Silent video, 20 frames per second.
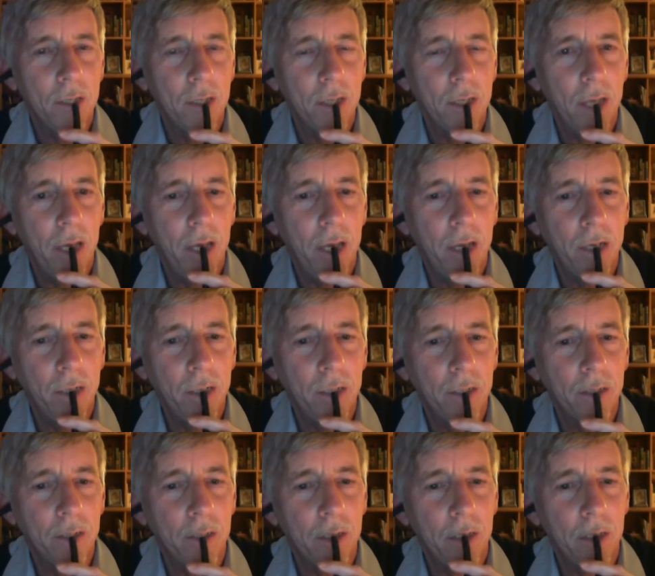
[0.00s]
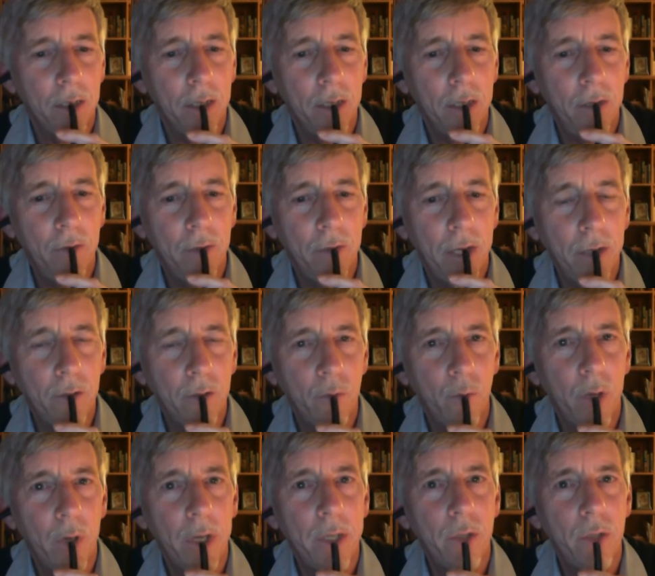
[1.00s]
and in that
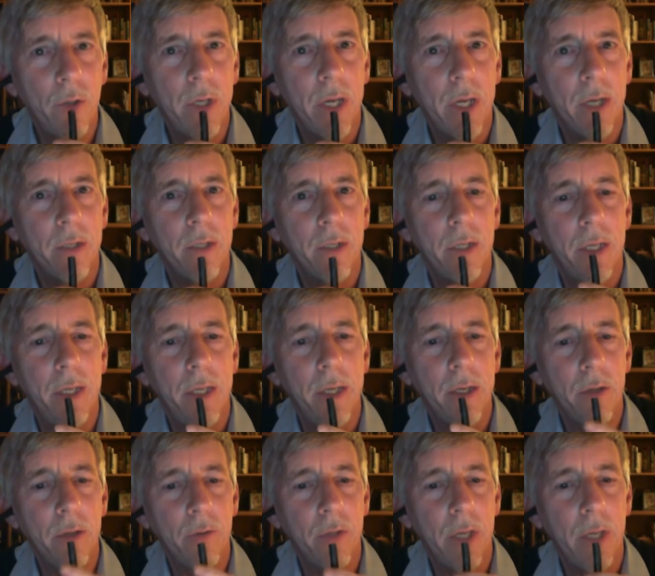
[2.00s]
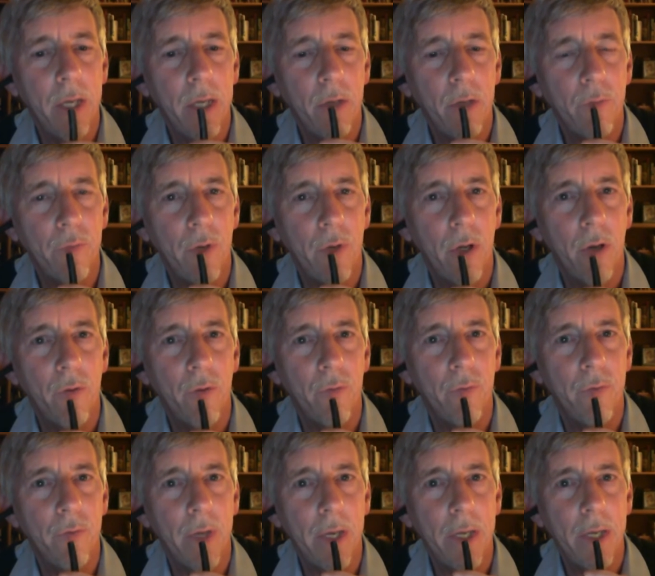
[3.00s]
way you can hear the airflow
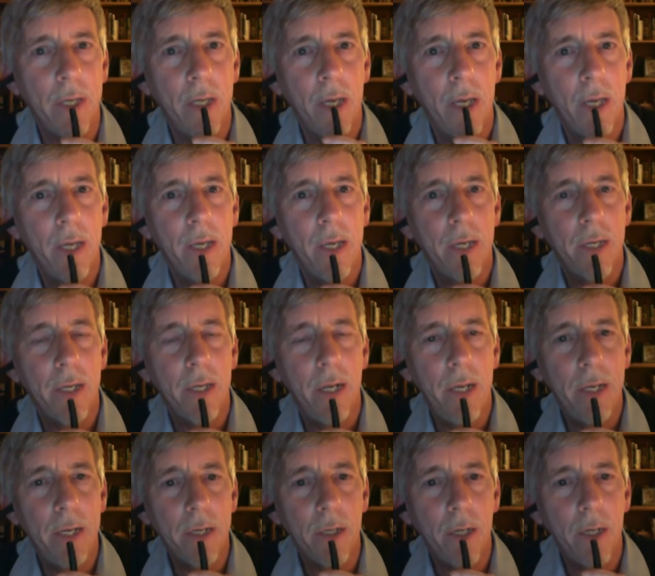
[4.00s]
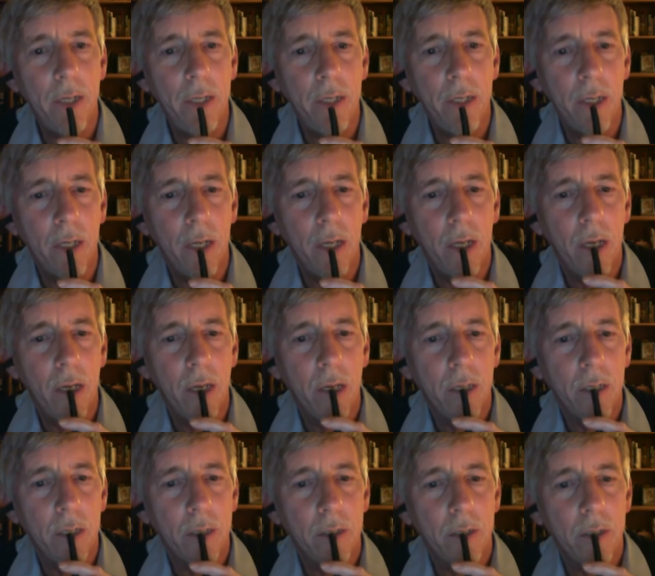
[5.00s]
very clearly.
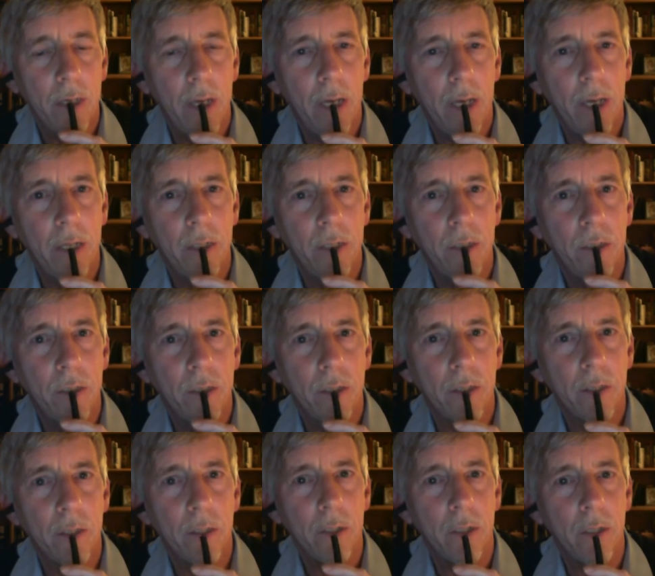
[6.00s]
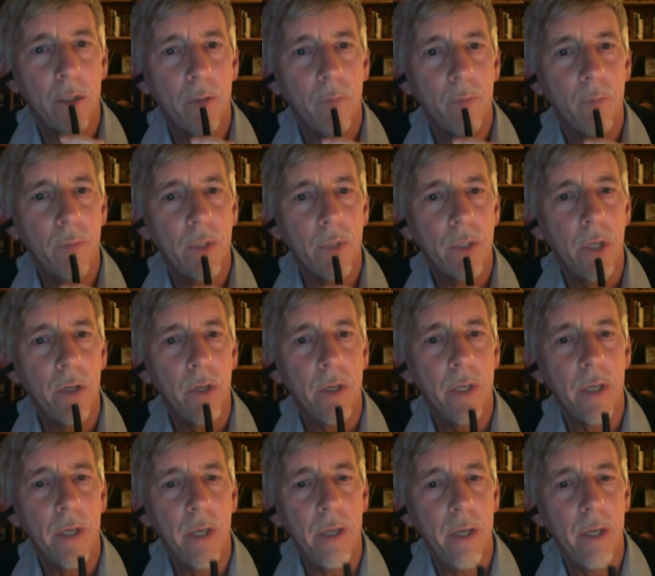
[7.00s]
And so
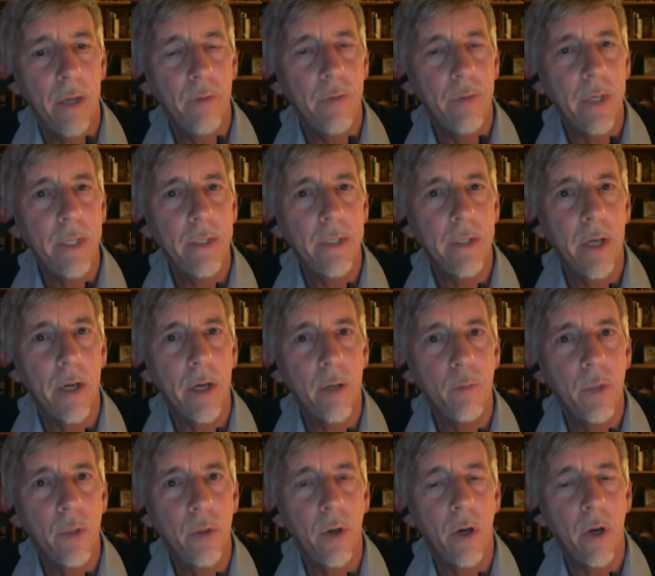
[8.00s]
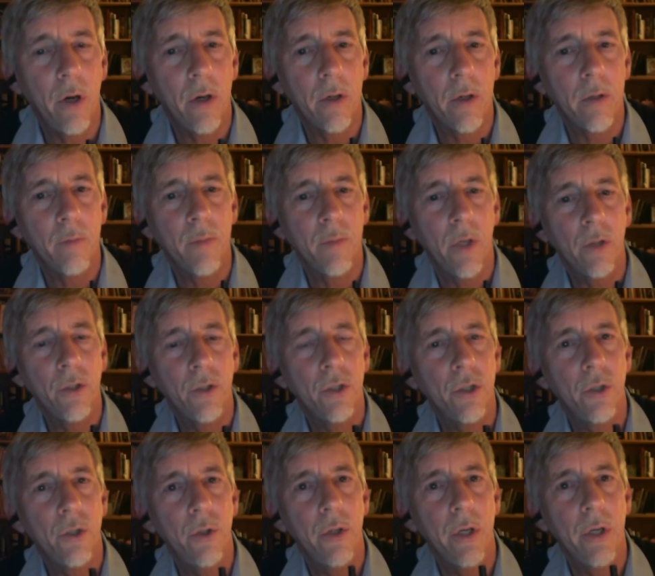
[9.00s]
every time you are not
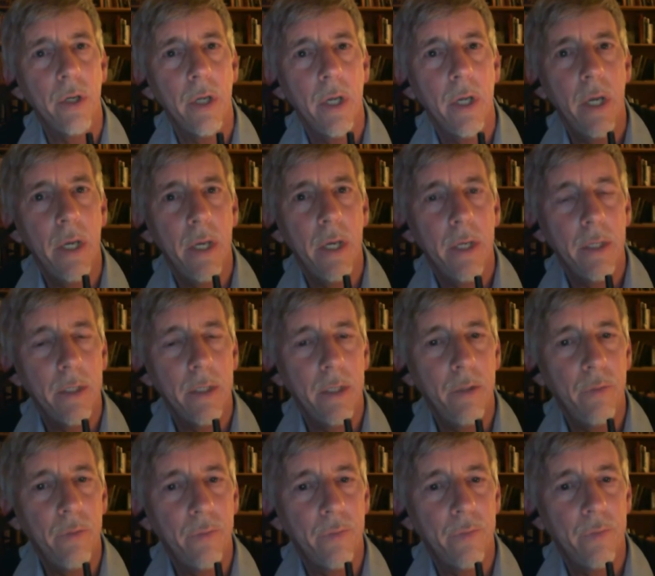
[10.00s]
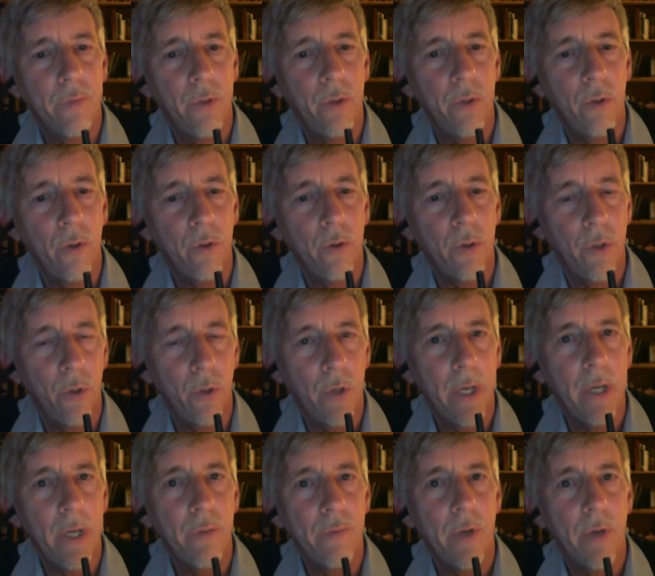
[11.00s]
sure if your
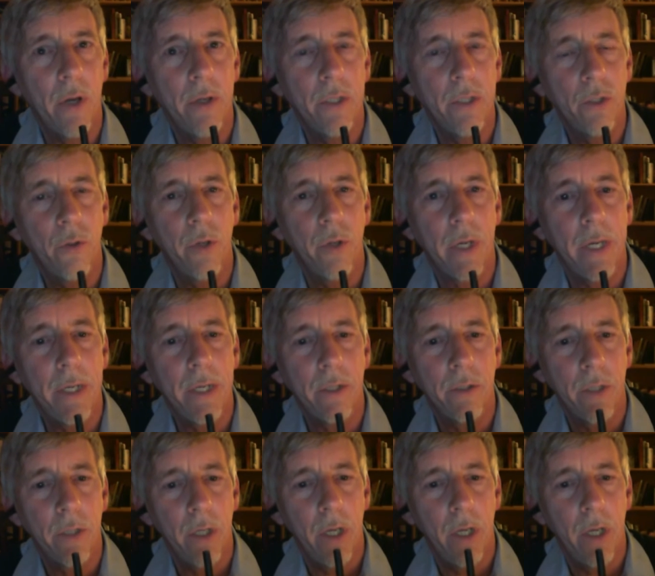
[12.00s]
airflow is correct,